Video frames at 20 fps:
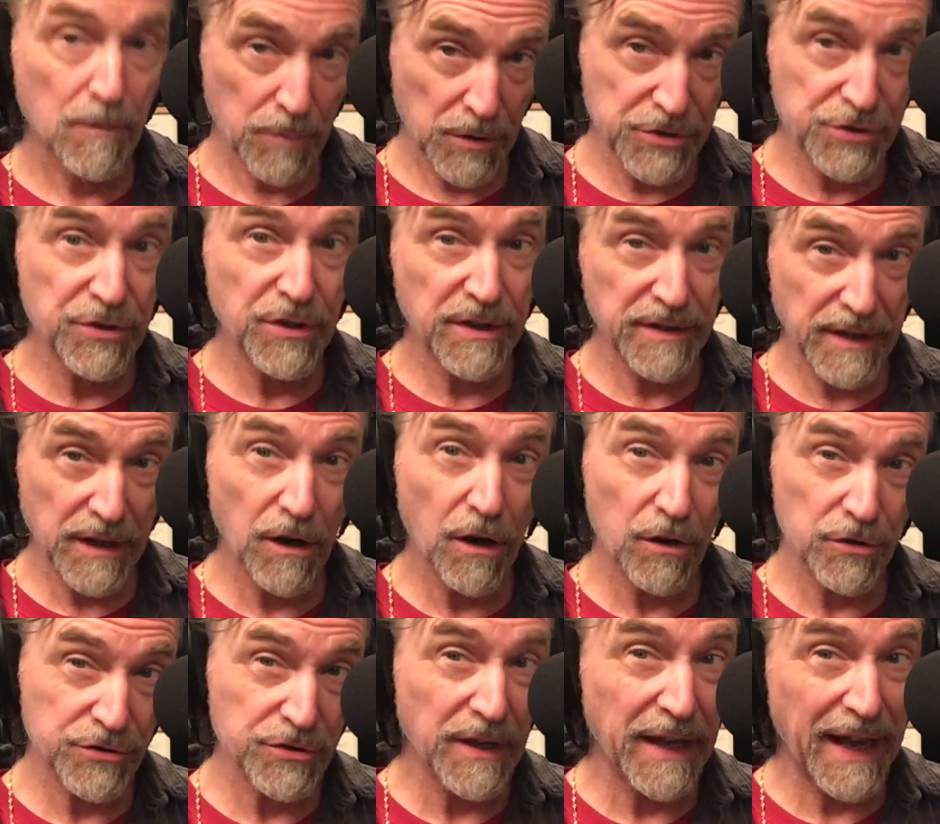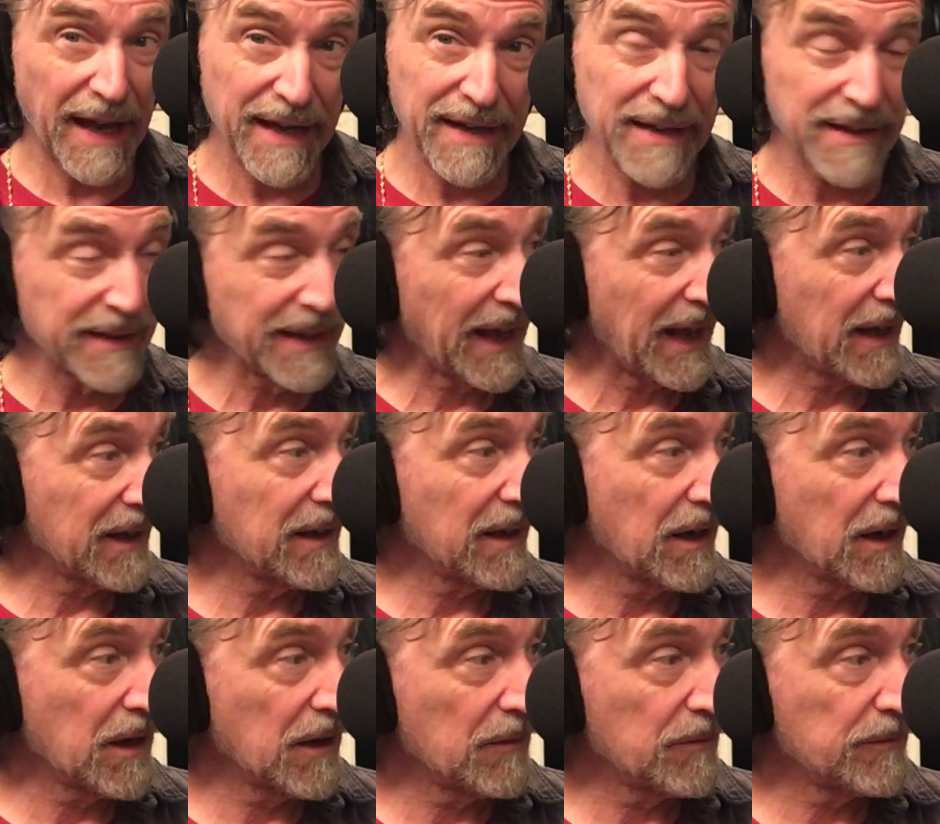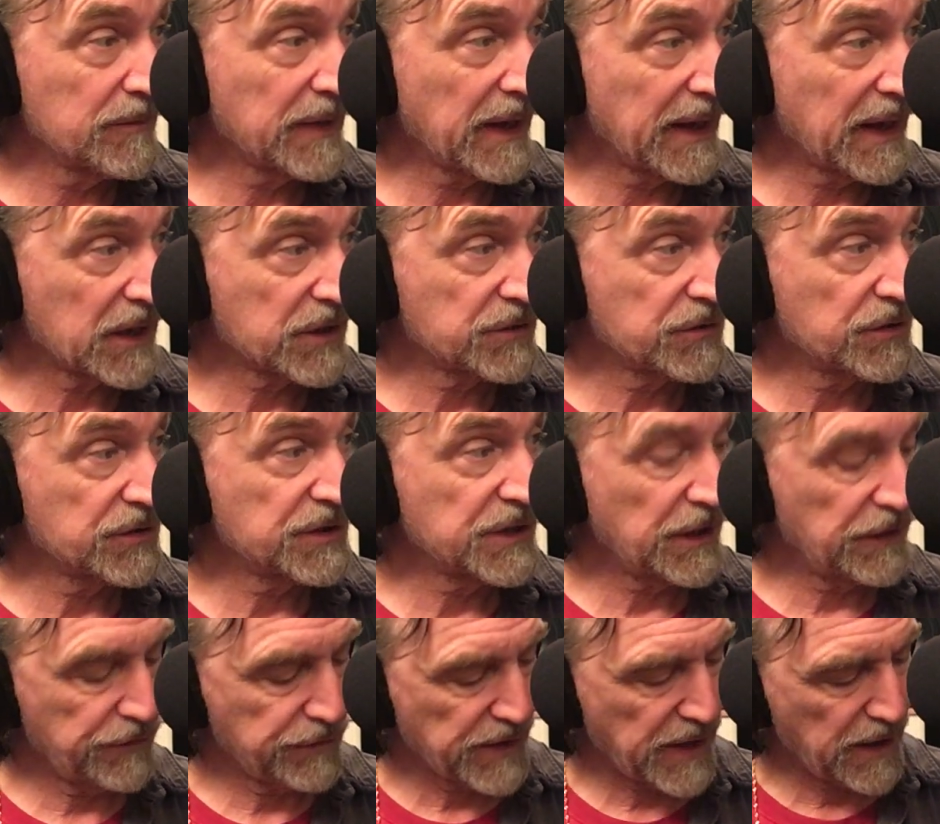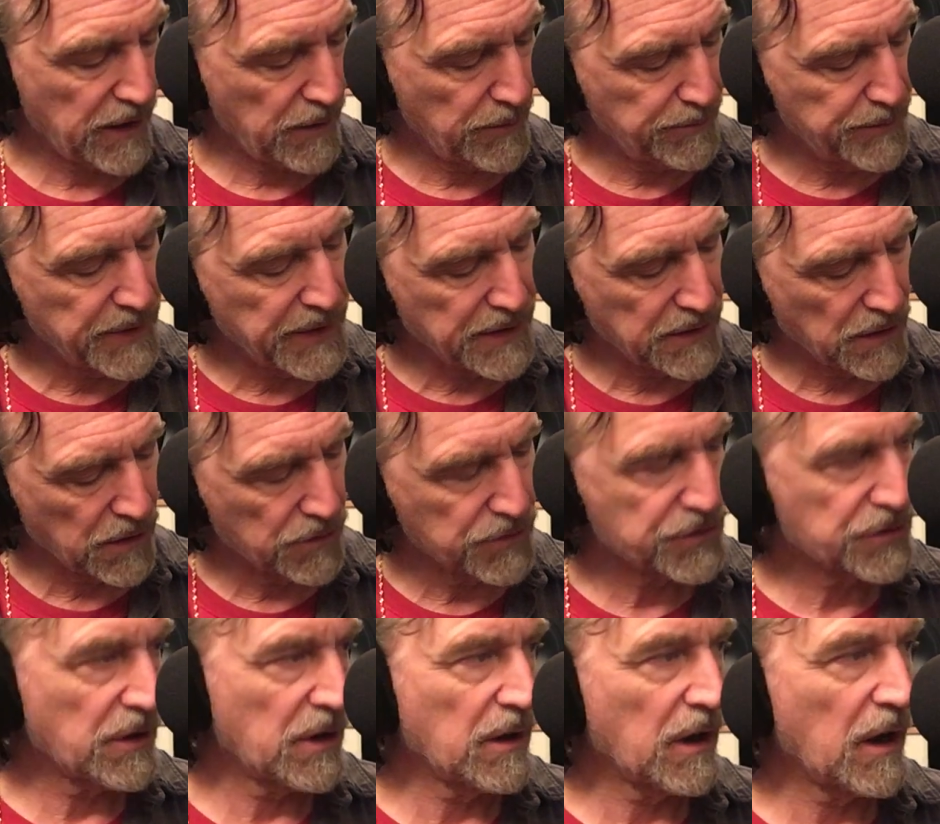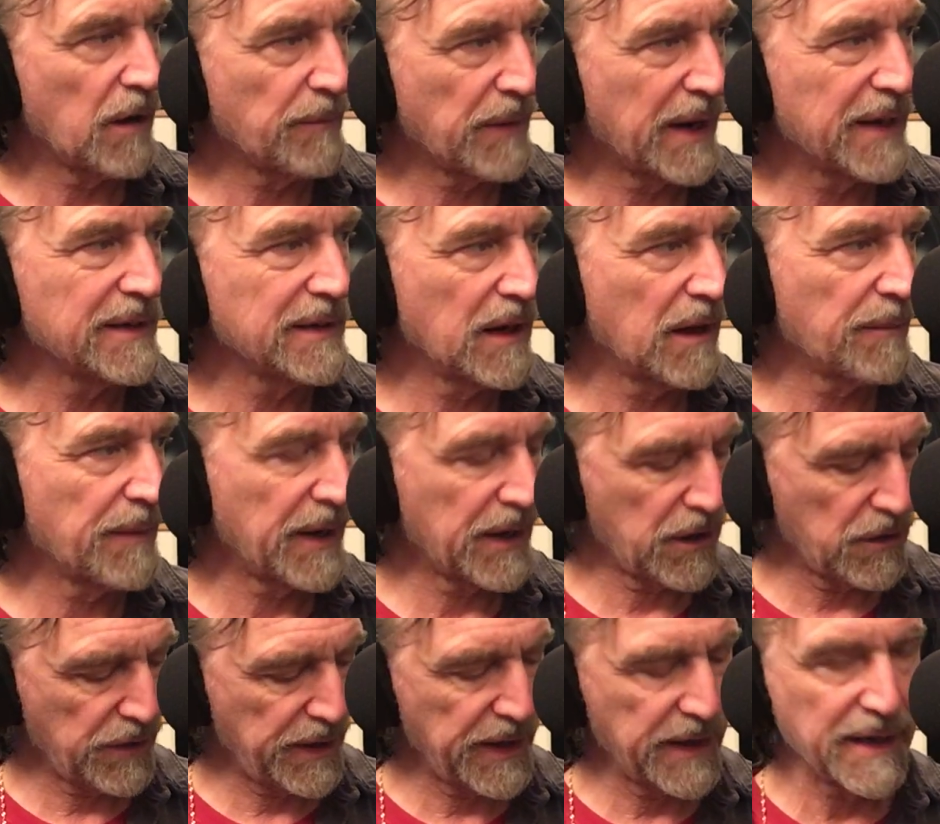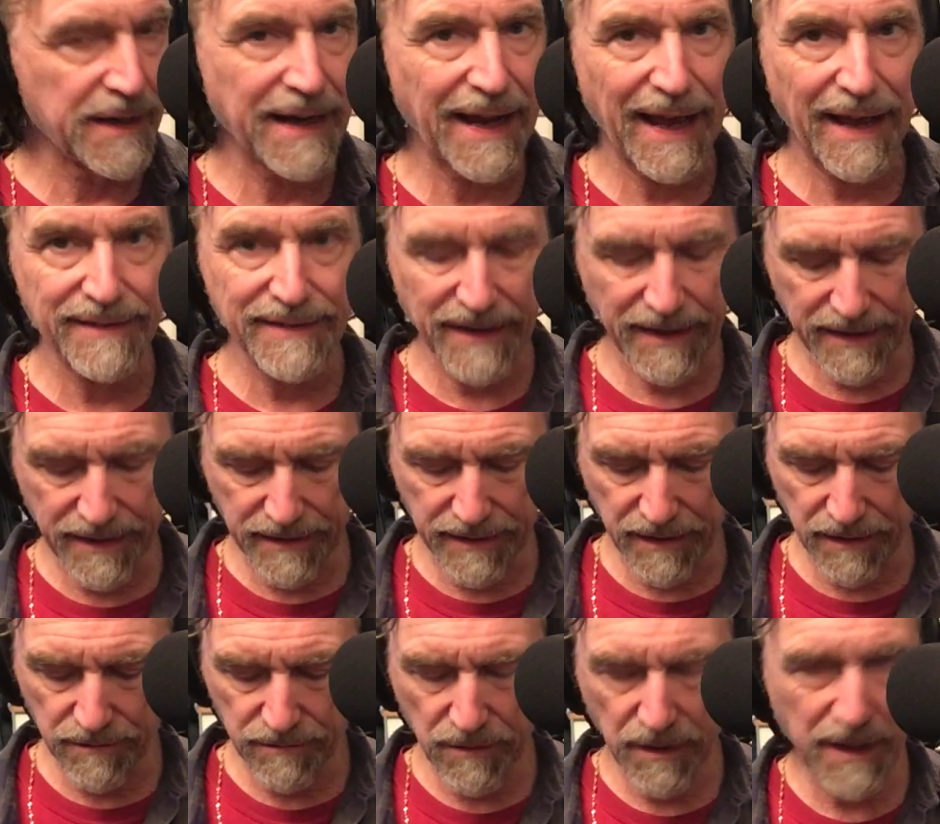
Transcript: But you can then also add in that extra C flat B note. So I might go ahead and add that in there.